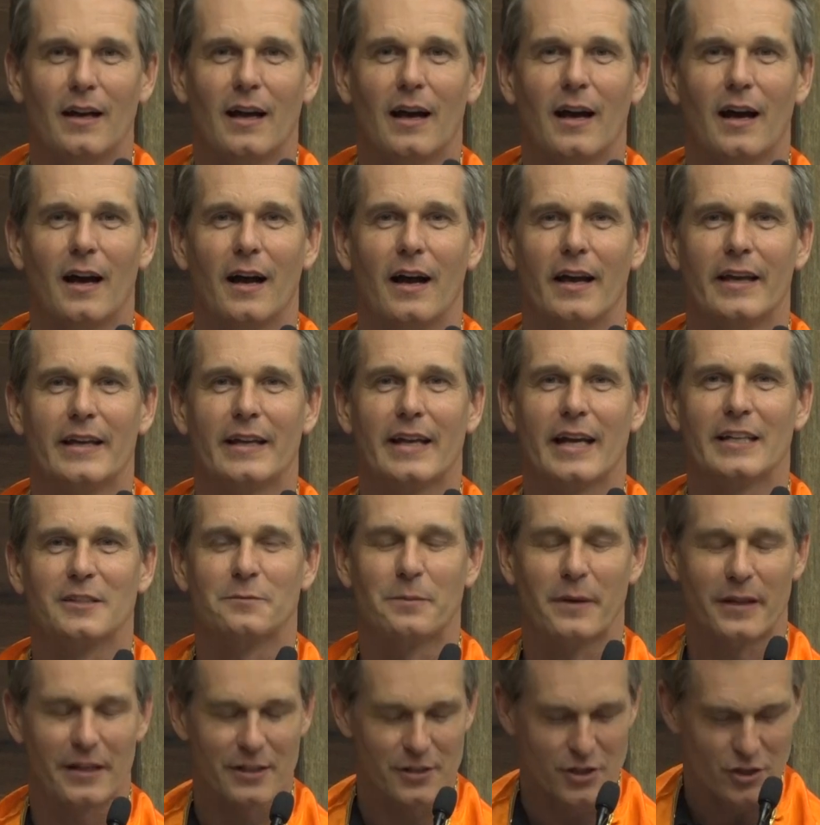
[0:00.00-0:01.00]
It has
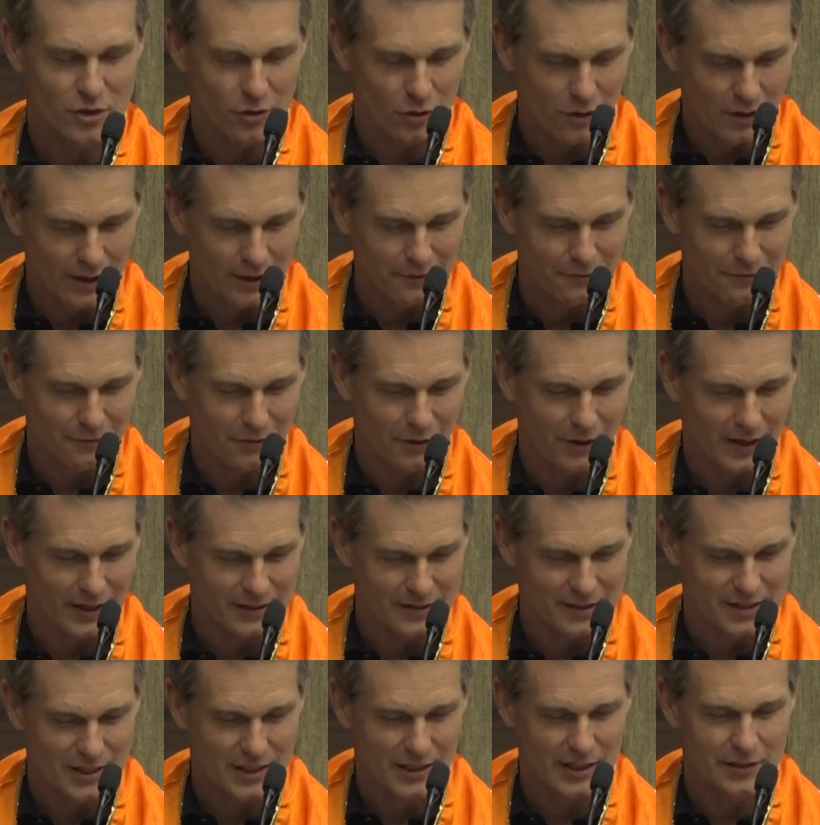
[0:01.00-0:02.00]
been a joy for
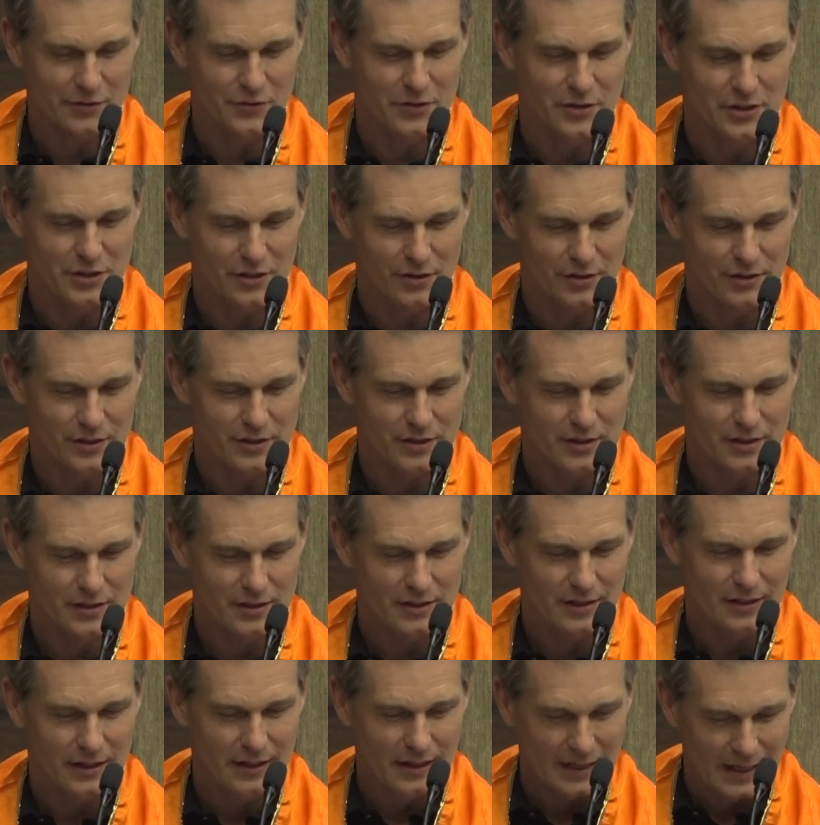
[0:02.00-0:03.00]
us to
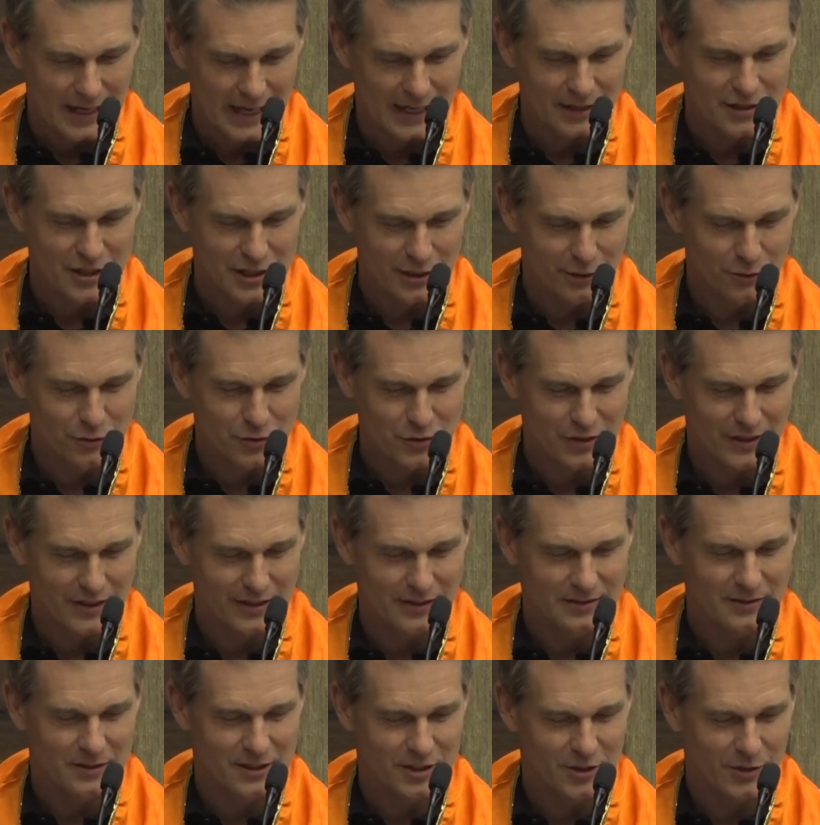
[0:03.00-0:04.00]
introduce our
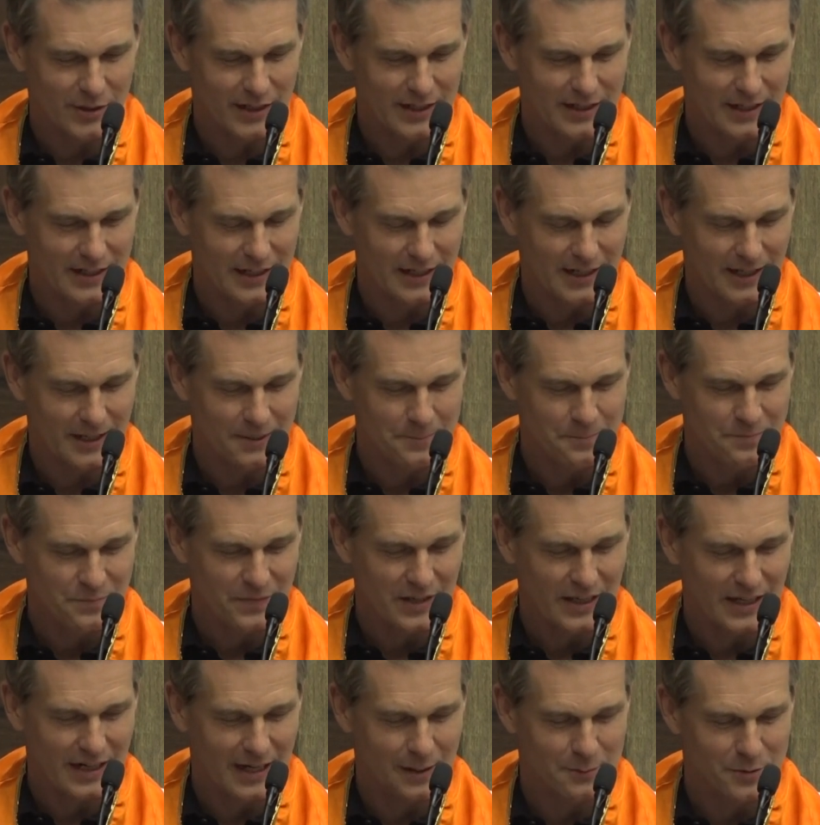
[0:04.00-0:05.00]
children to India,
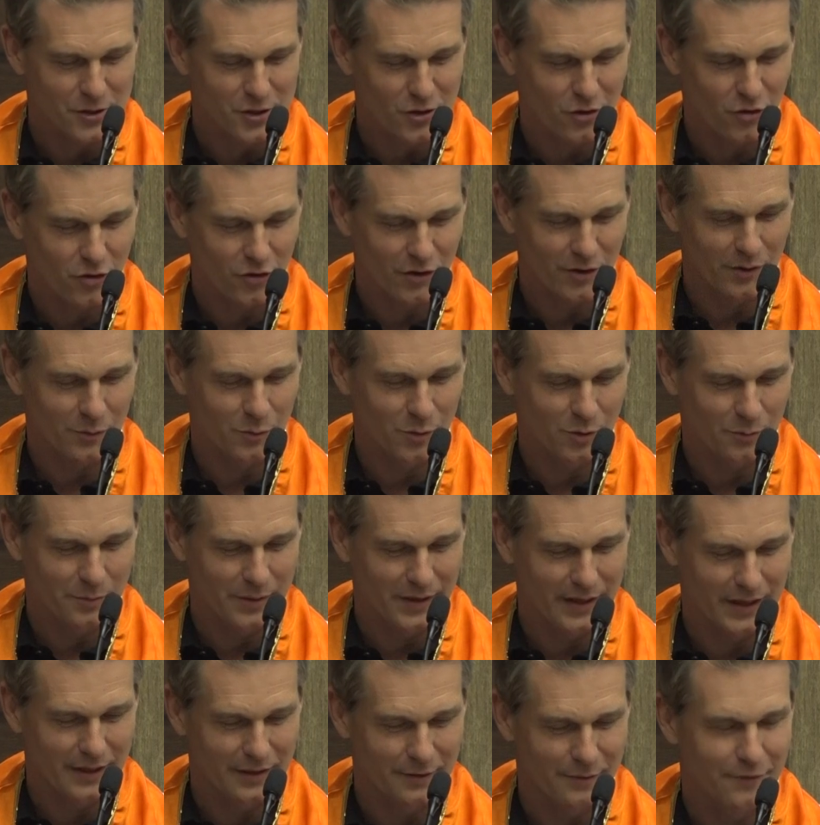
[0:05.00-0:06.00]
and I'm sure it will
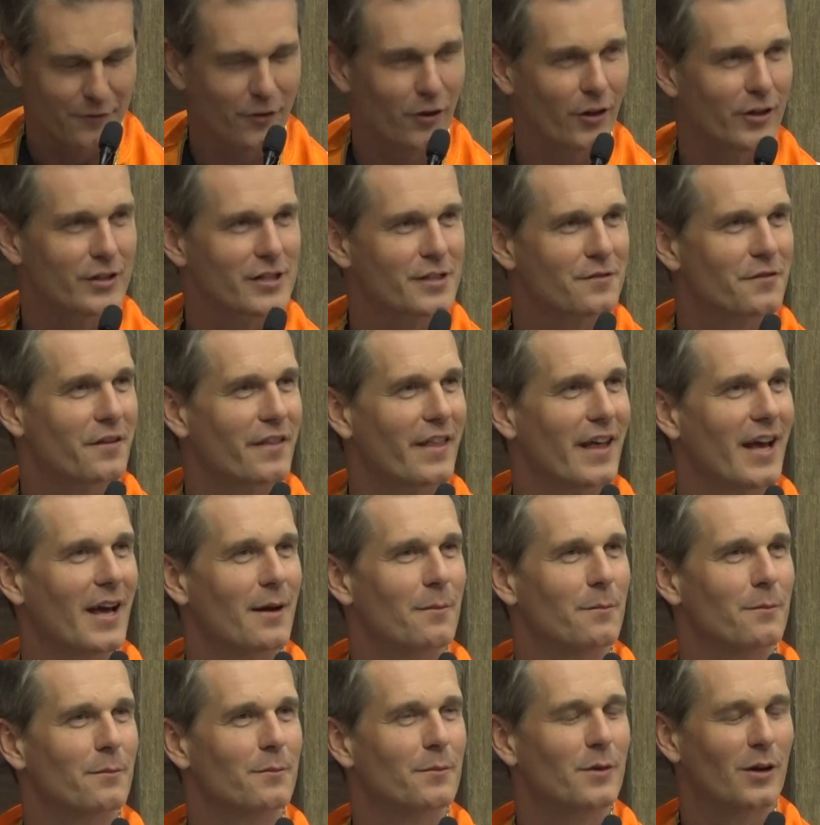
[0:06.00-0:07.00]
be the first for
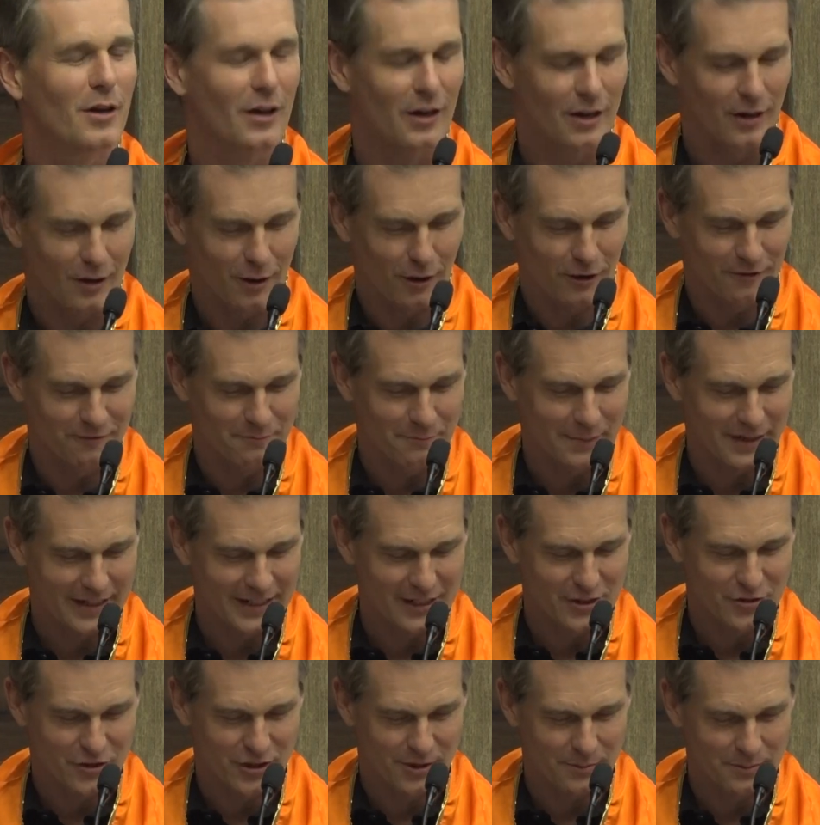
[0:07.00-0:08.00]
them of
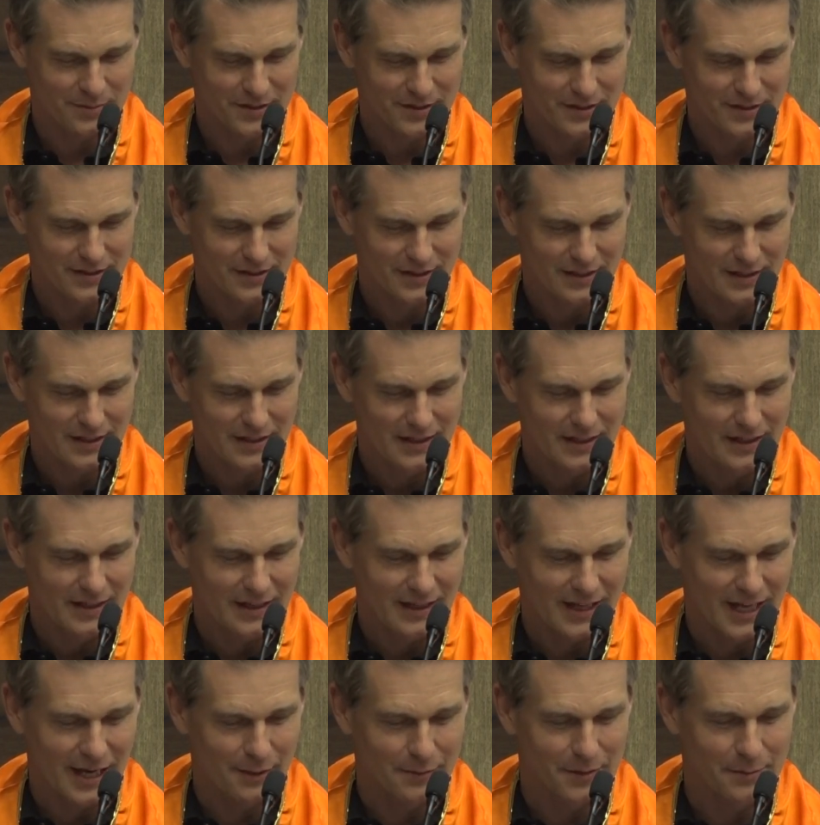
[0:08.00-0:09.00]
many trips
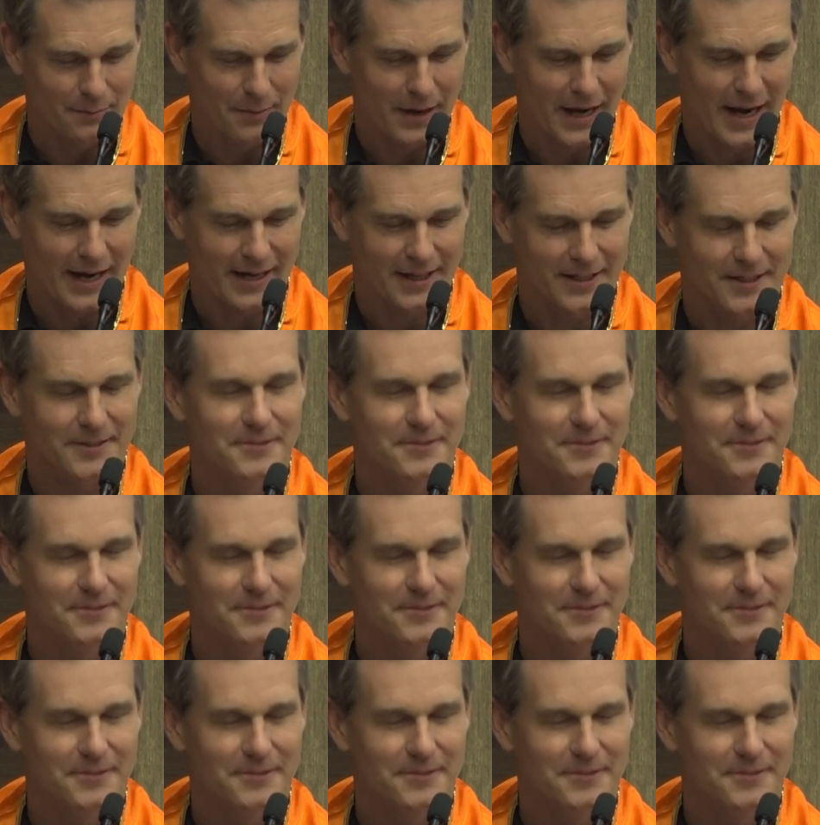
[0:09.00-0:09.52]
coming back.